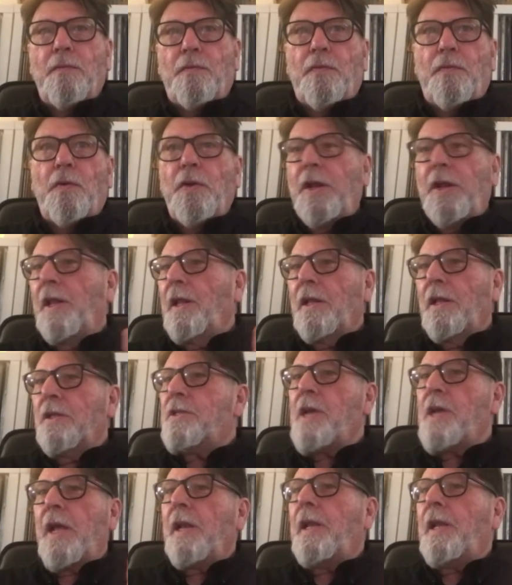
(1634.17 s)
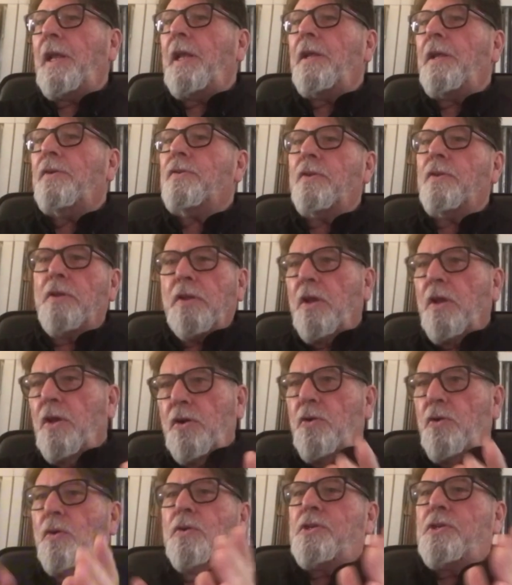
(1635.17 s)
funny little techniques and
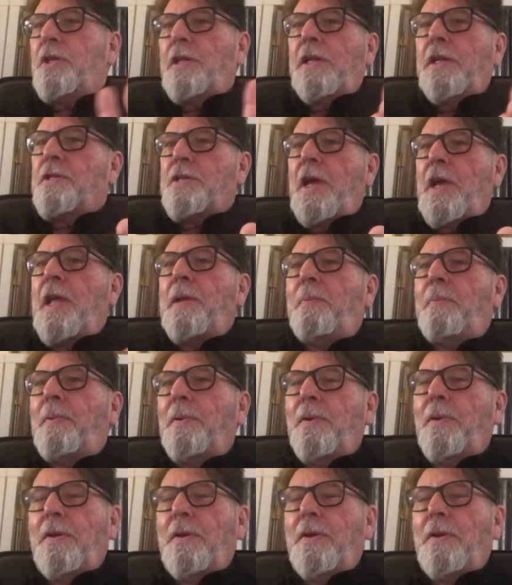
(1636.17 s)
cut in the tape.